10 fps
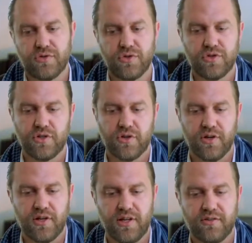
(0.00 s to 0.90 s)
you feel a
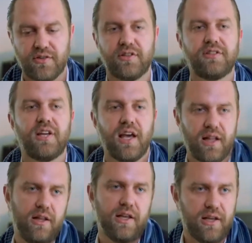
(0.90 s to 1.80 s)
bit sick,
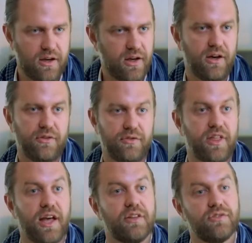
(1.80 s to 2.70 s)
right? Like,
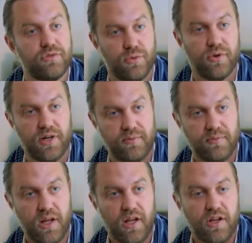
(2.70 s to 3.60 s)
how do you
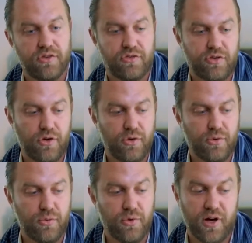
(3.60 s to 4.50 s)
come back from that?
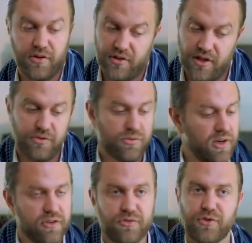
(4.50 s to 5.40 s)
But
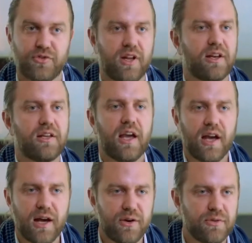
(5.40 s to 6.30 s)
let's take a step
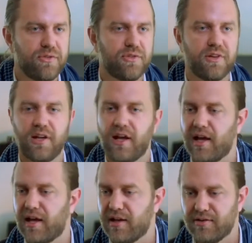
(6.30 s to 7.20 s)
back and reflect.
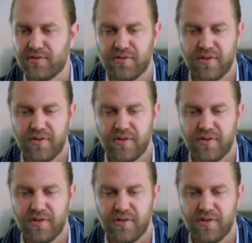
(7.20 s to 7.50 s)
This